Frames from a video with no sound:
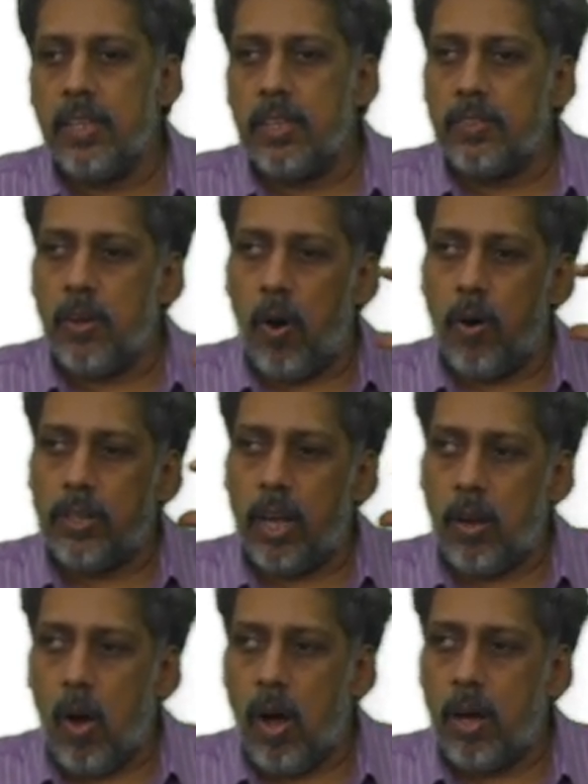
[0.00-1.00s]
So, the
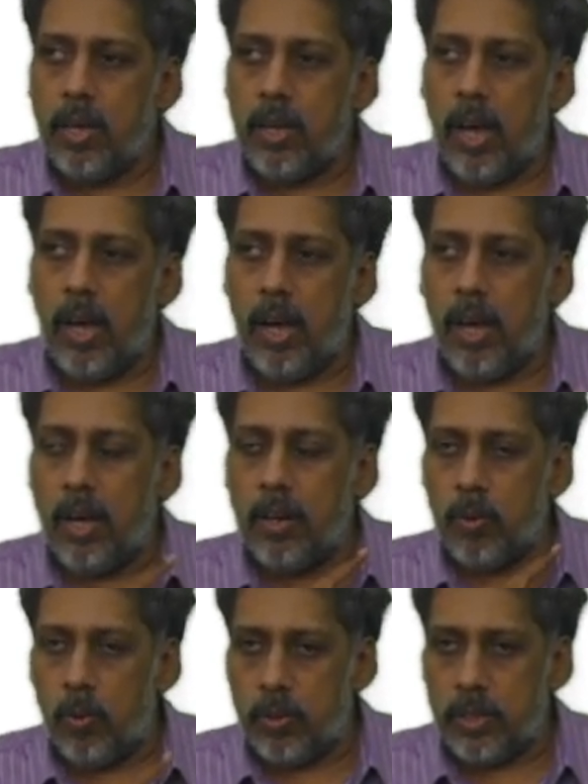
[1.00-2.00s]
long uh,
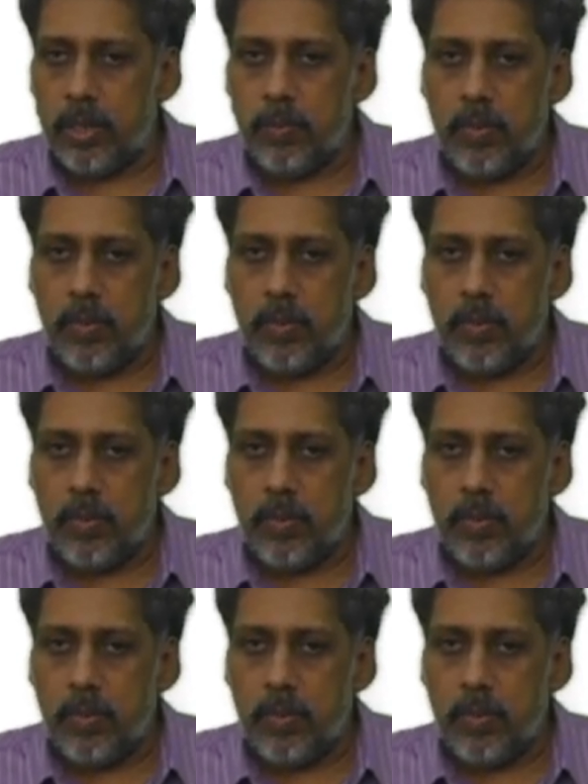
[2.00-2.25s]
route.